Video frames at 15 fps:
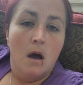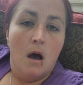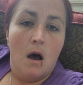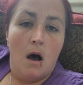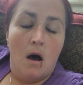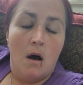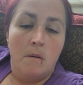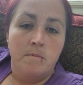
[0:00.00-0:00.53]

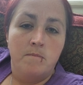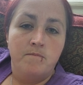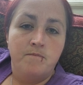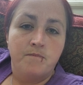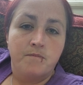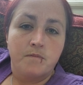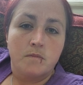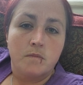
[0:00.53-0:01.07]
Um,
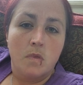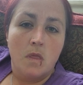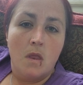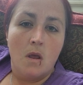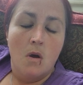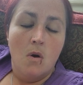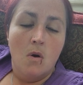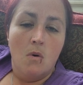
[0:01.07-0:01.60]

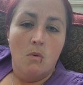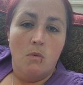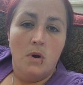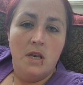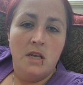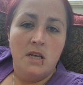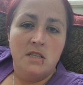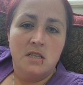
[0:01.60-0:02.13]

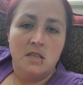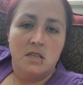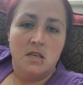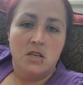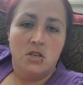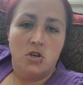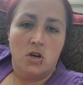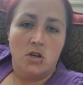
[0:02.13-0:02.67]
we need to
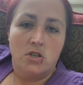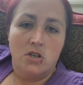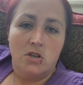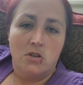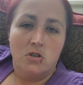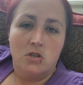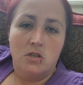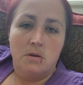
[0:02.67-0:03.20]
teach our
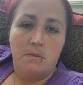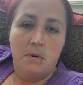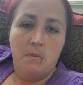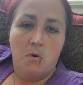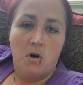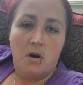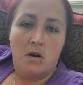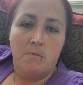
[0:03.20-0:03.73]
children to be
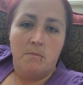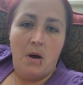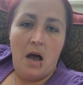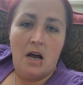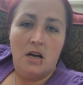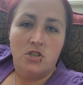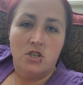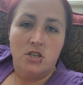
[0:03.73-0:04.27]
more
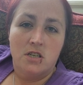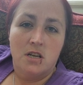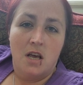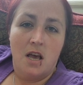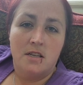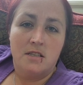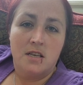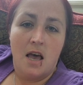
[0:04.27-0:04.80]
compassionate
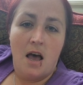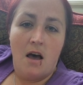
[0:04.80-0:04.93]
and to